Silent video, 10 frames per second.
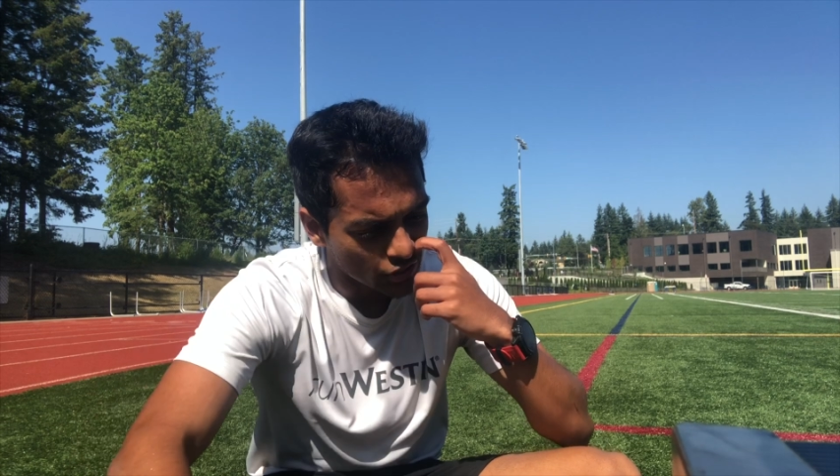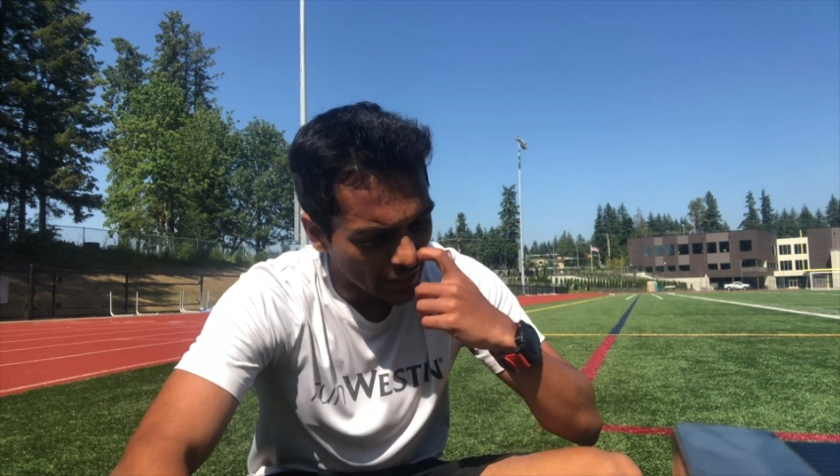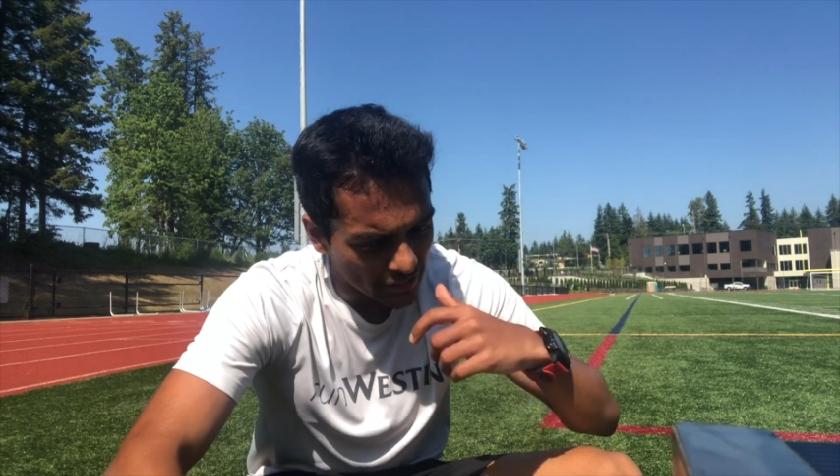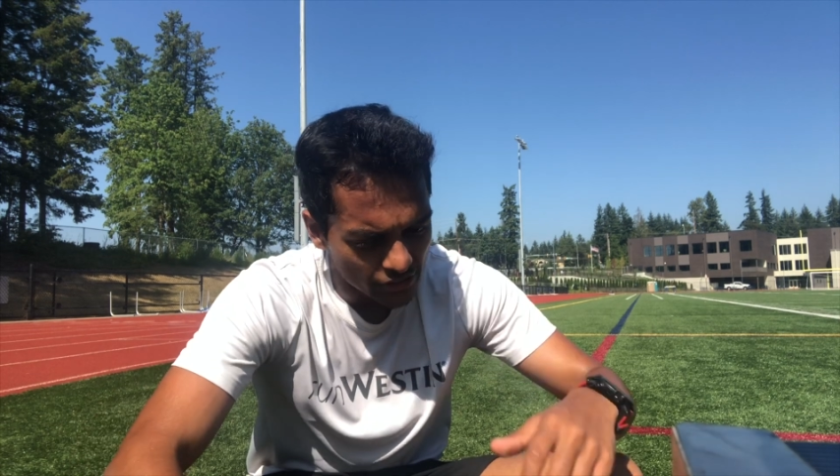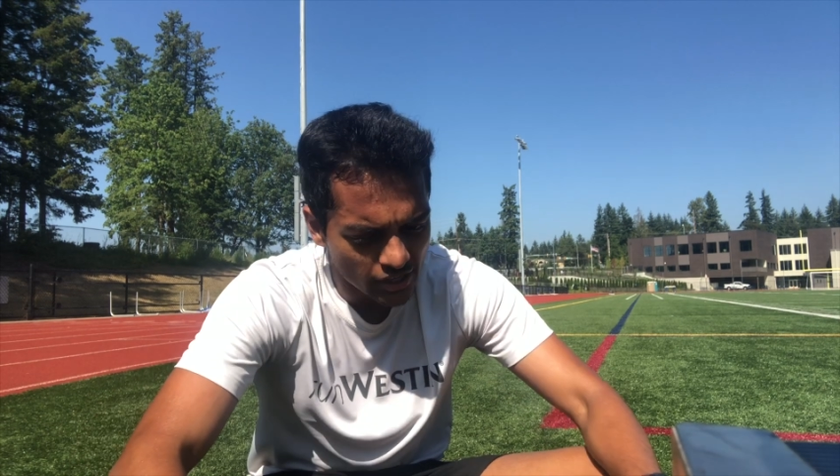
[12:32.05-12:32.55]

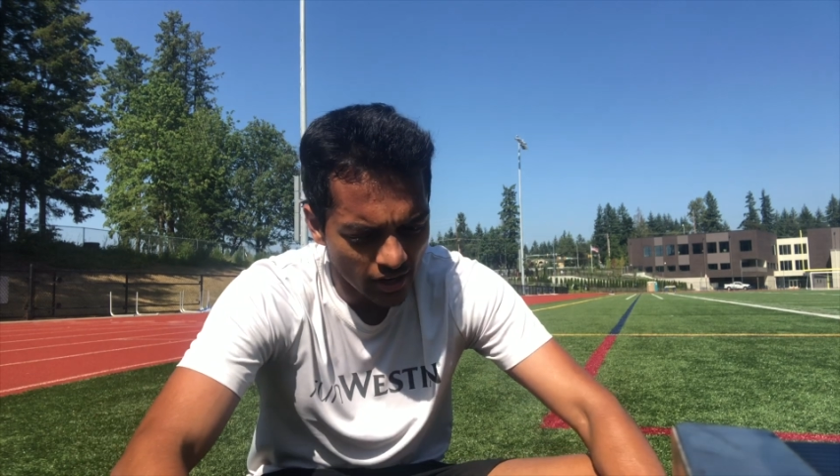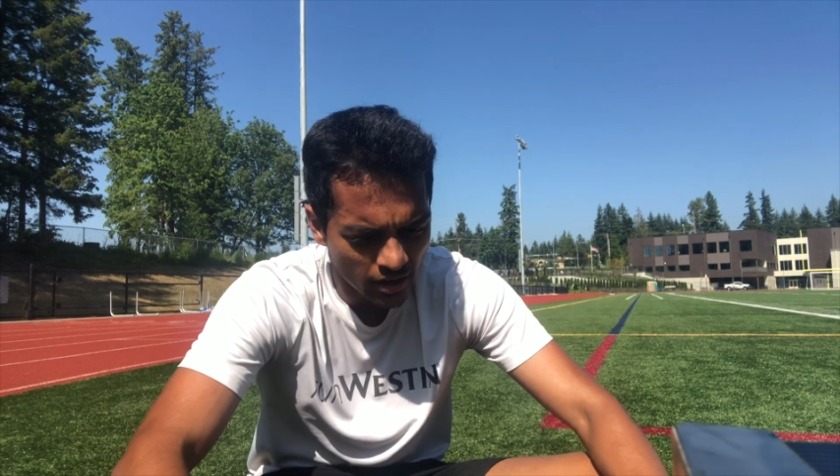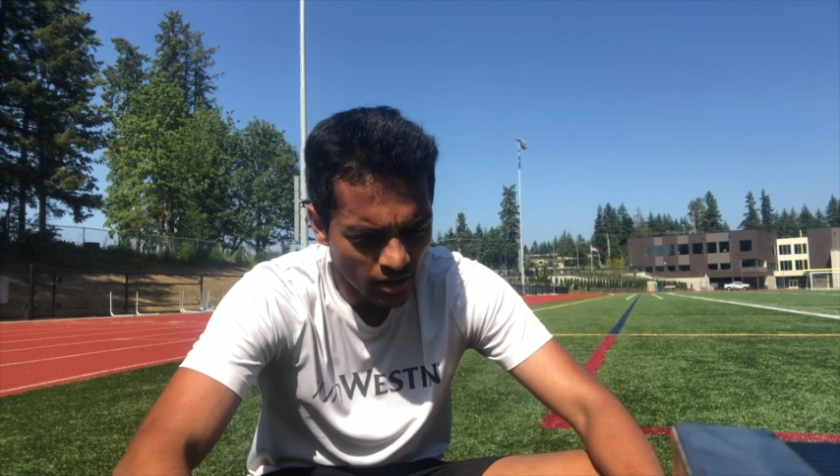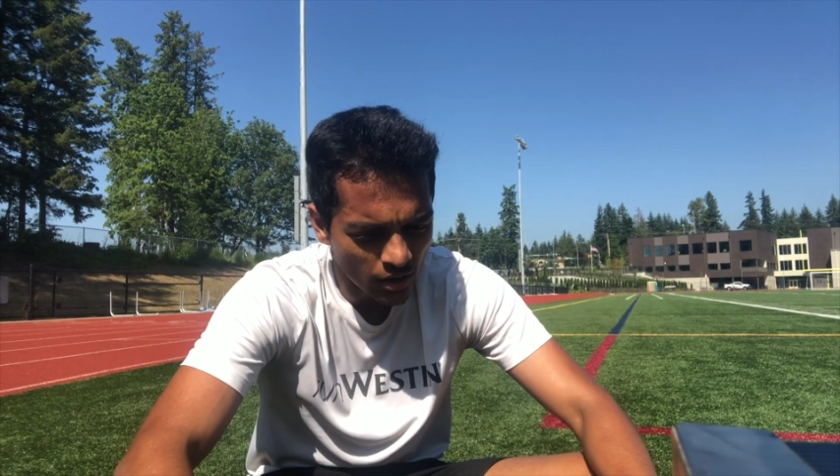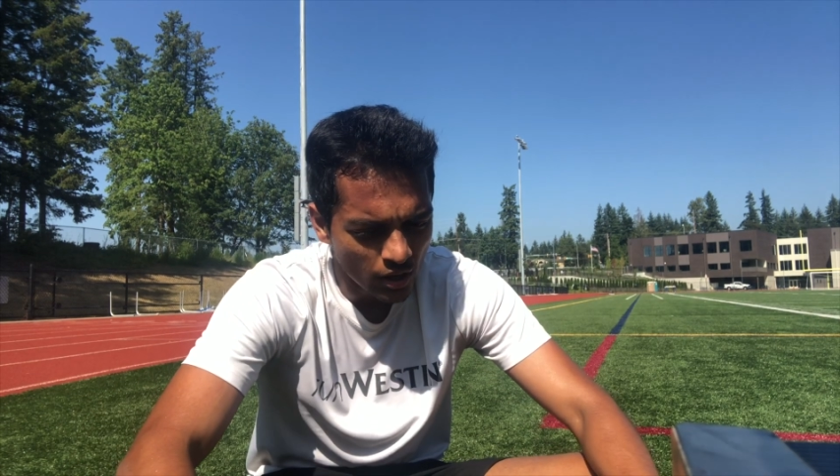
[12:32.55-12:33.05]
trainers,
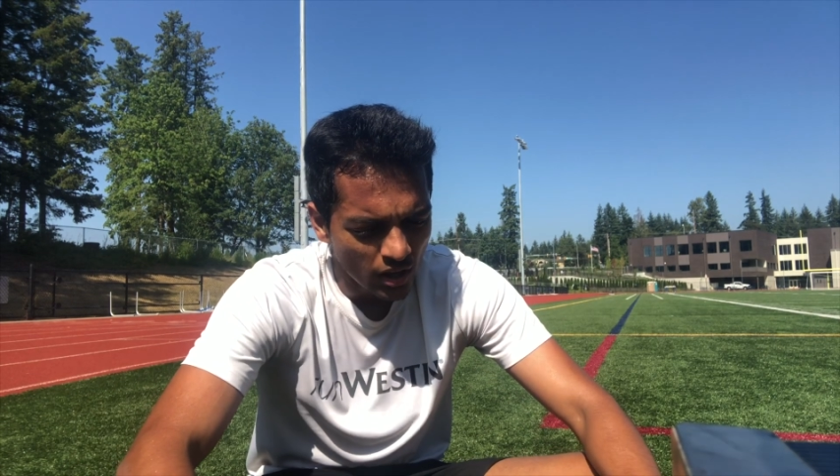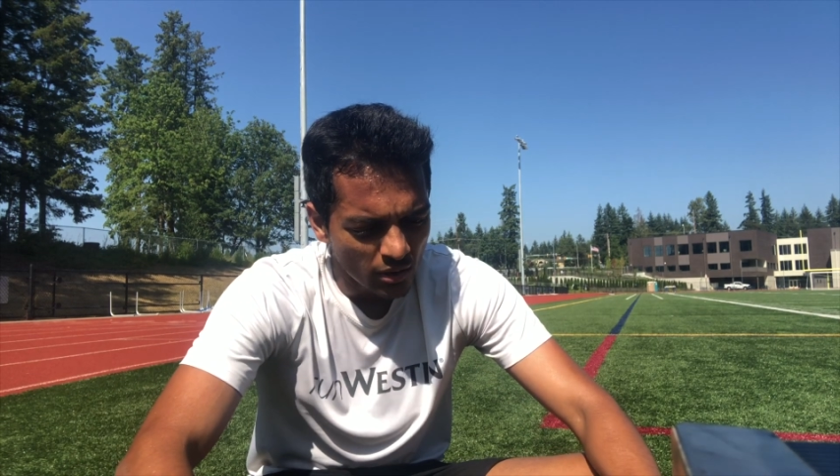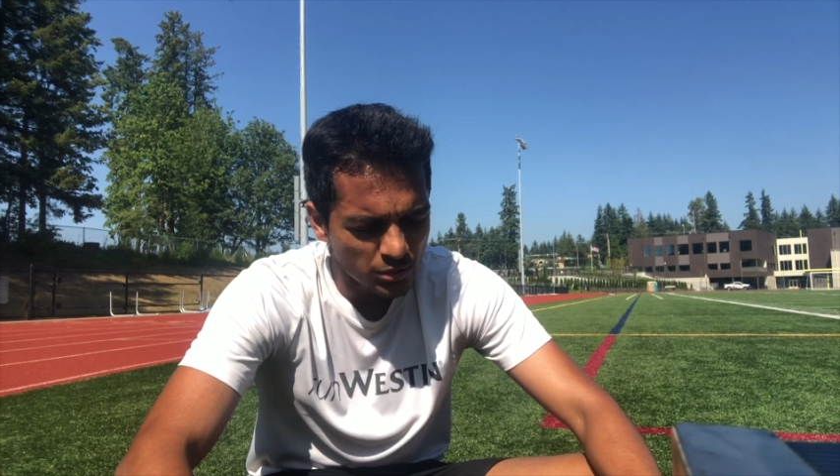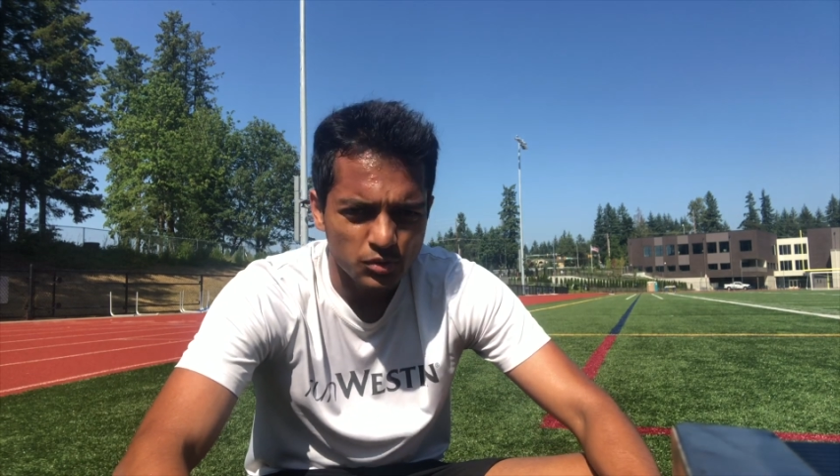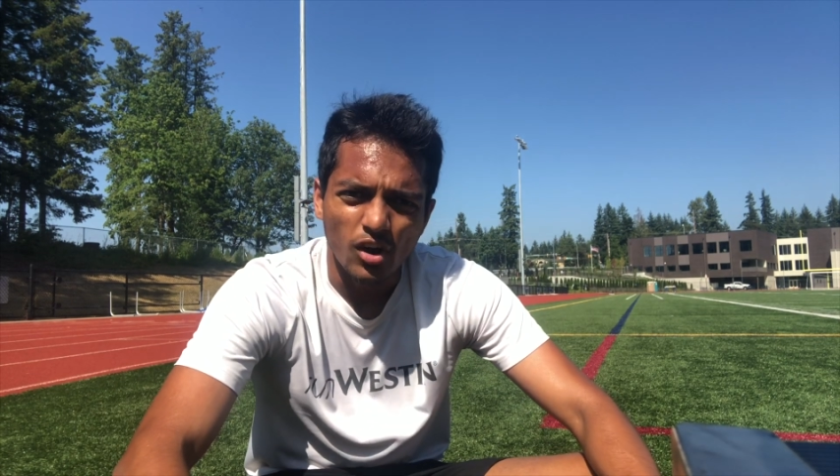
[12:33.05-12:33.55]

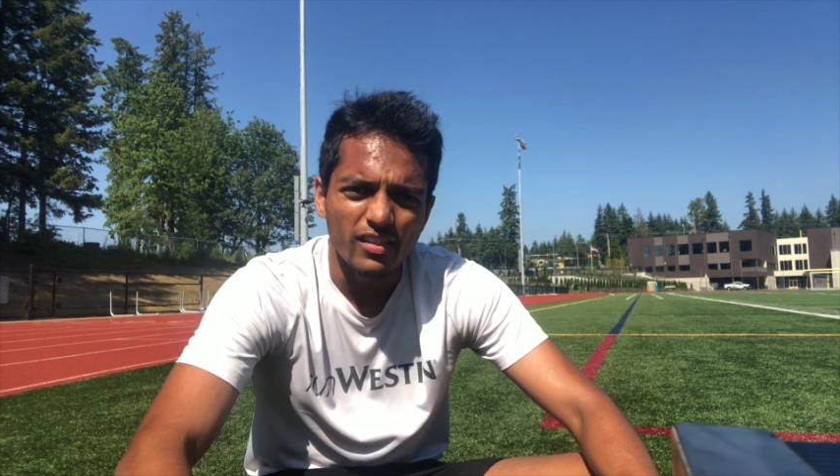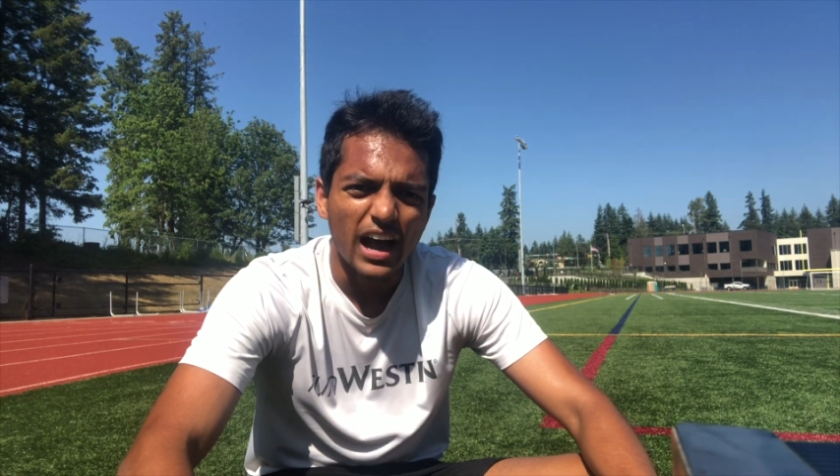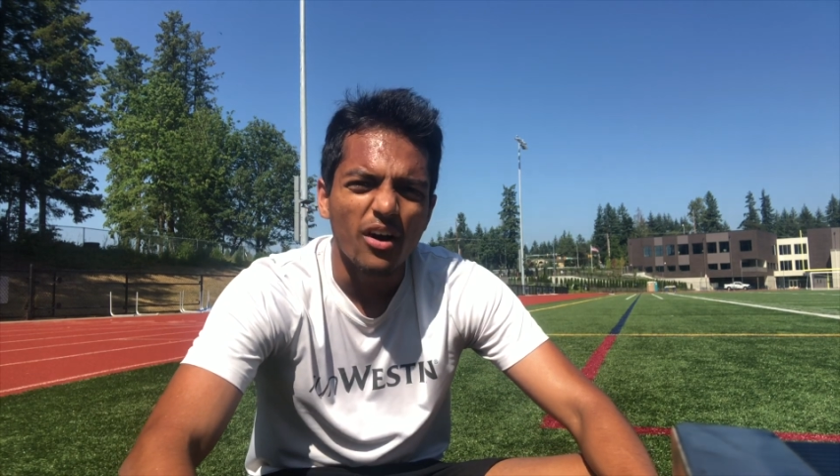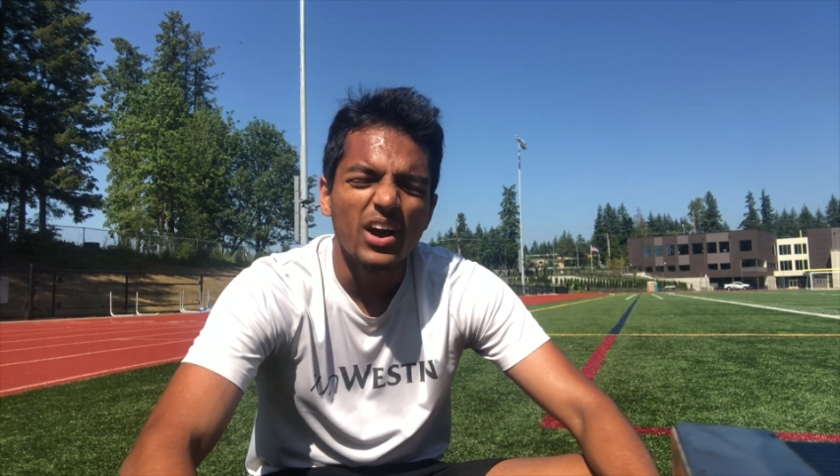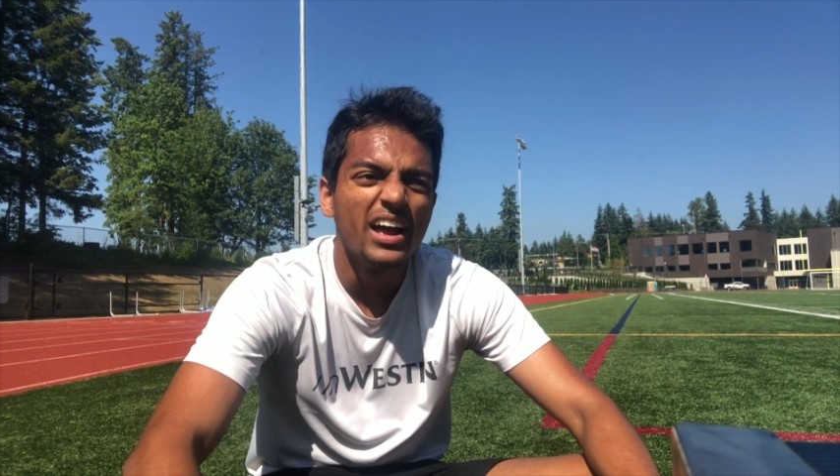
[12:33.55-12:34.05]
which was all
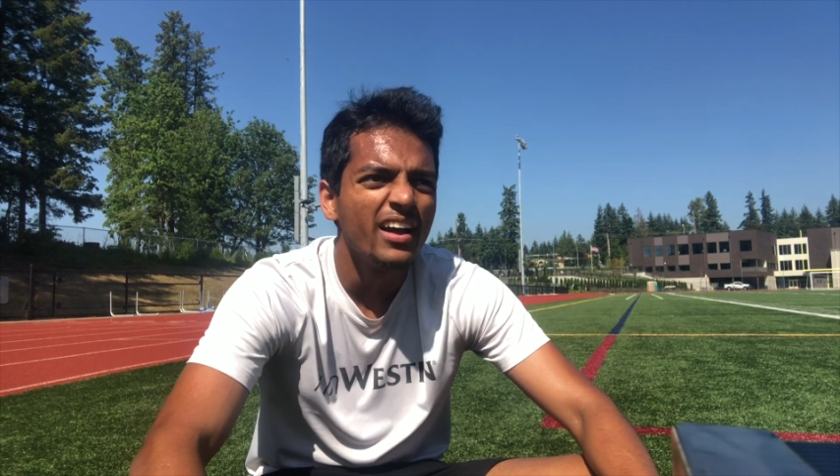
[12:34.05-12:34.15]
out.